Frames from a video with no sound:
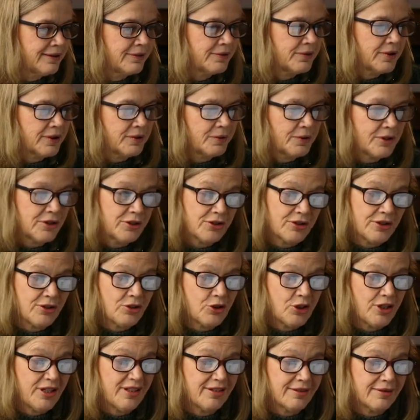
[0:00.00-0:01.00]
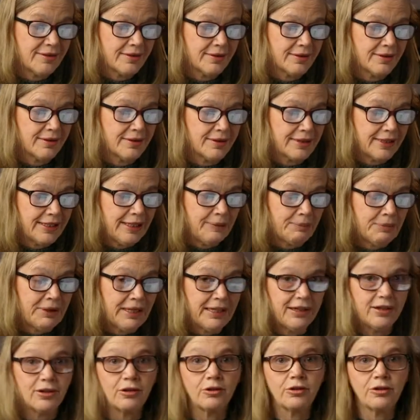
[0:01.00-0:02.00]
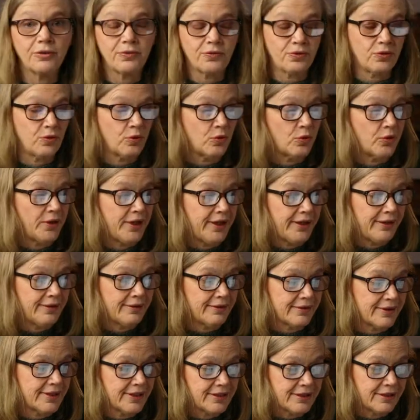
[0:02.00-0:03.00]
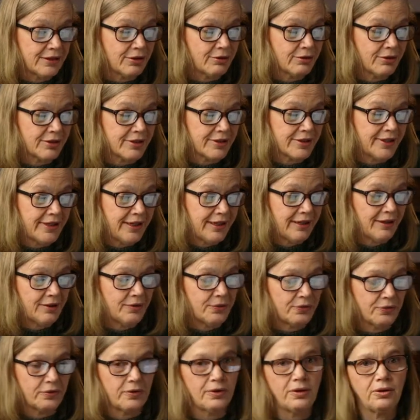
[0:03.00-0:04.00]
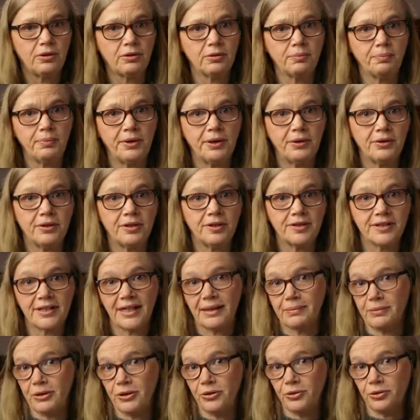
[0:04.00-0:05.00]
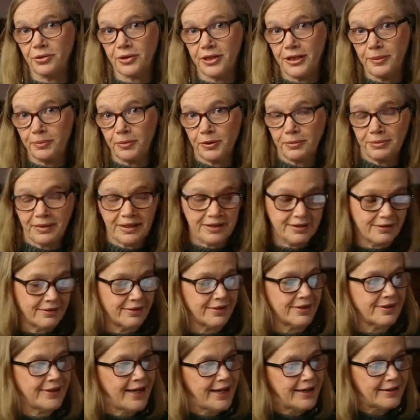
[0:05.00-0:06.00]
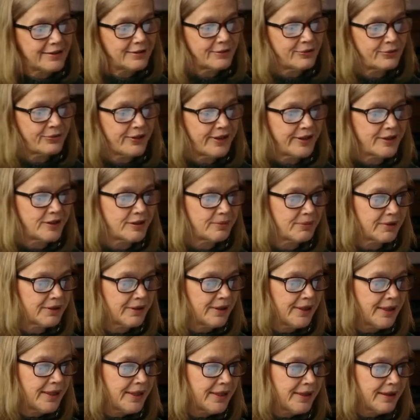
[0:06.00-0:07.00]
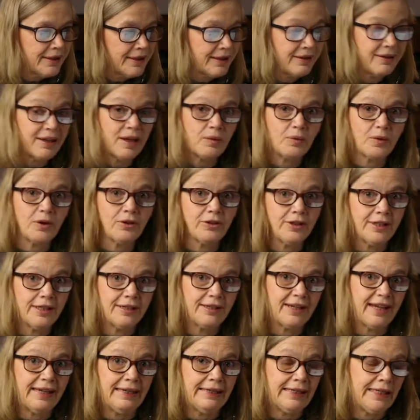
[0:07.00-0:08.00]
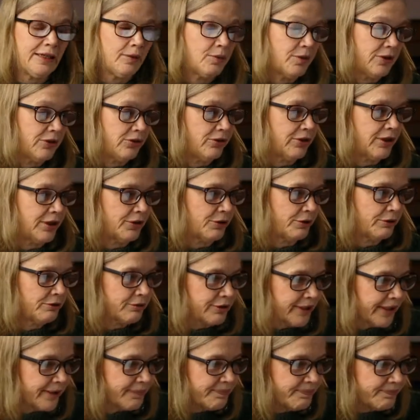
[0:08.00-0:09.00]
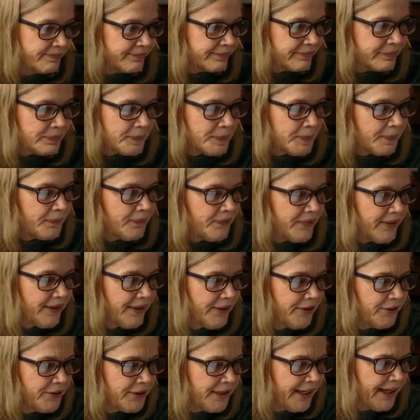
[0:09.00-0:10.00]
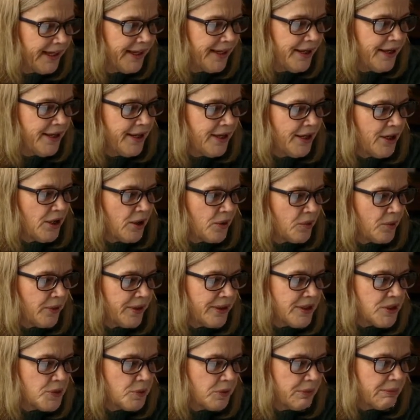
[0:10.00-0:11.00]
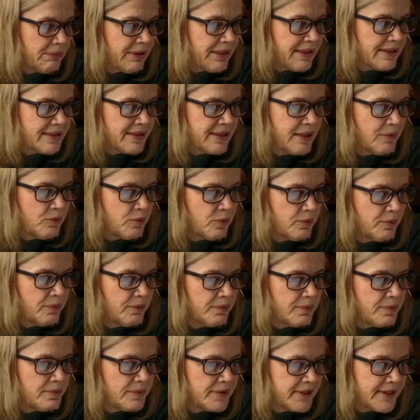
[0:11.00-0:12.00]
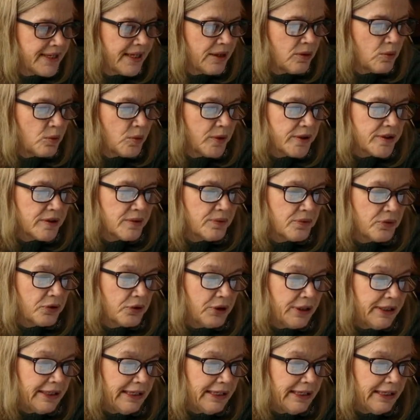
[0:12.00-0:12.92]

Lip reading: what I want to suggest is keep getting on the floor and sitting cross-legged for a long period of time, and you'll keep your muscles nice and flexible, and they won't get achy when you get older. Okay, once when my son wasn't very